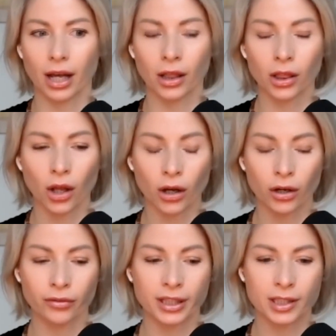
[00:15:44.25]
a
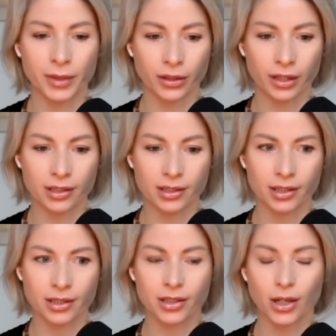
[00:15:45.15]
lot of
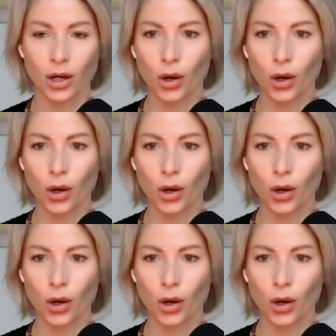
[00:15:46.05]
experiences